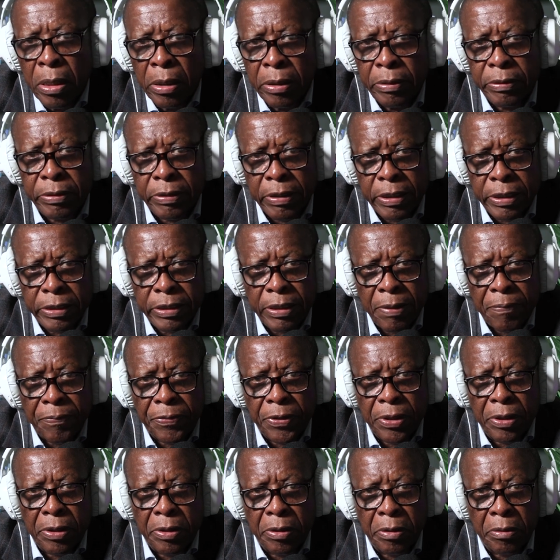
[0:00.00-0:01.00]
is there
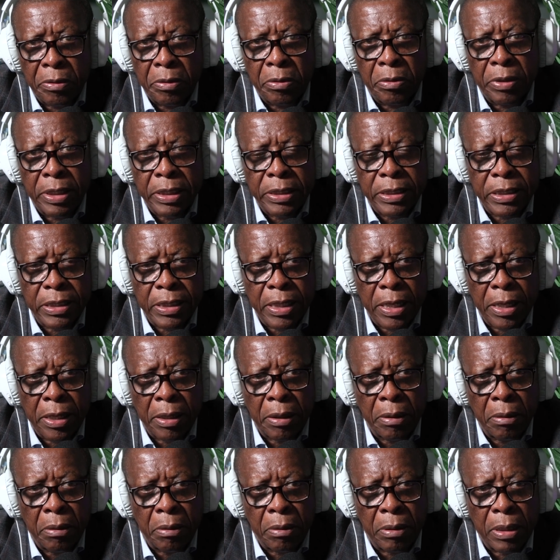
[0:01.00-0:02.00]
something you can
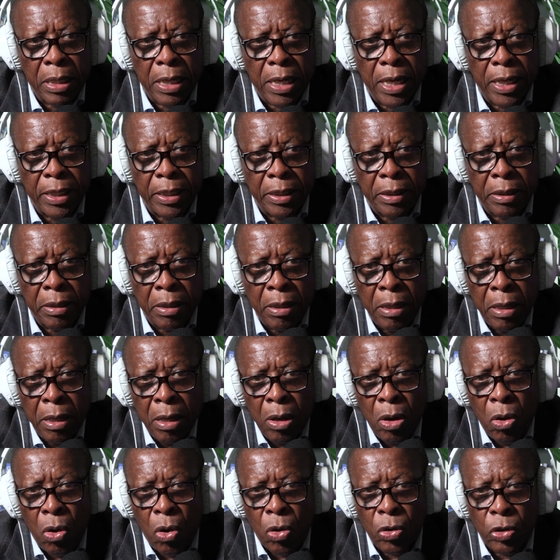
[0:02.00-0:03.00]
say regarding
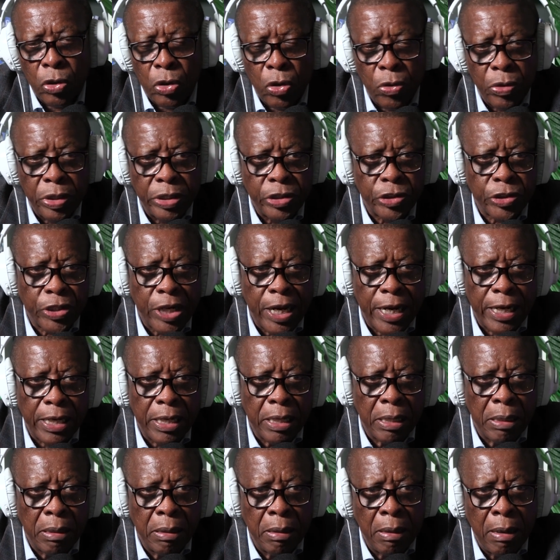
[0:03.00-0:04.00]
ongoing
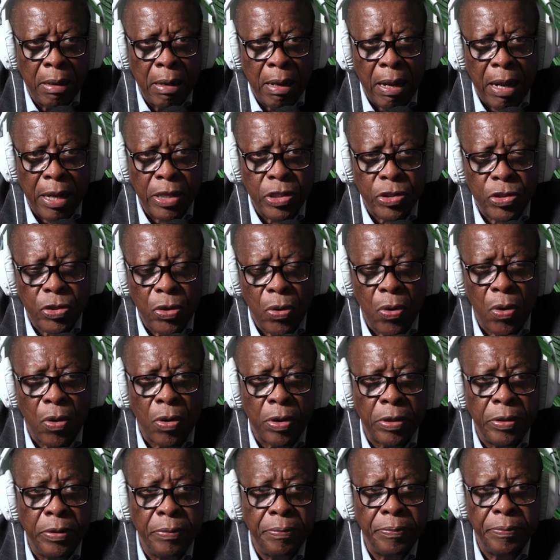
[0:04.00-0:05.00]
training and so
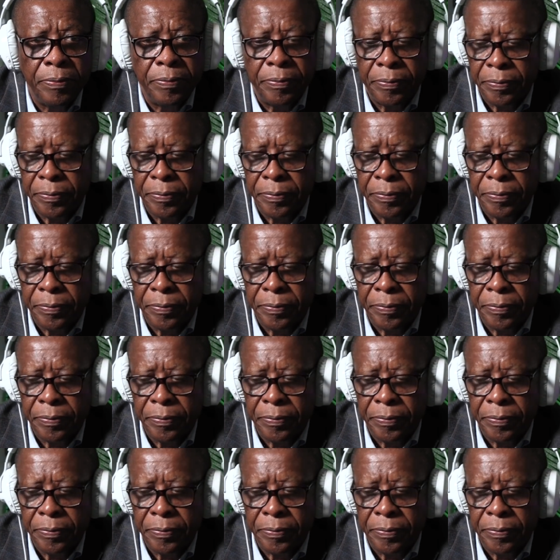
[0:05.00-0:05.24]
on?